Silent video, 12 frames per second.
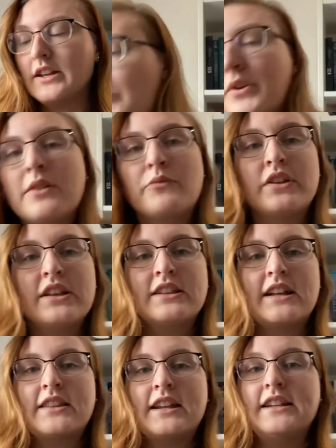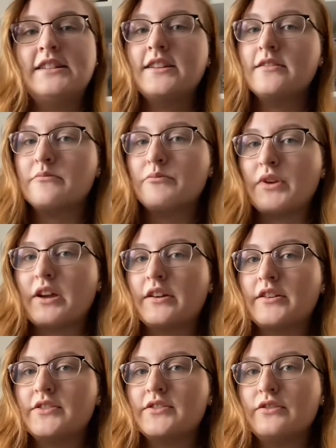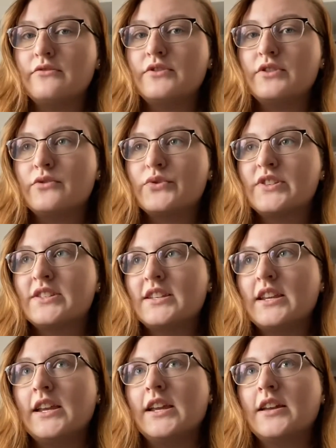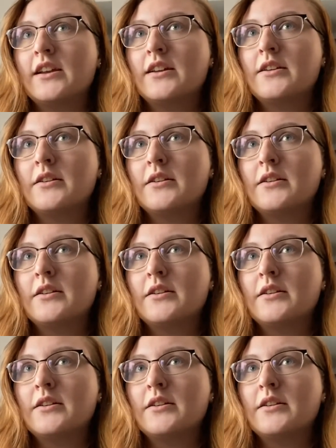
but I'm really glad that I didn't, because you do see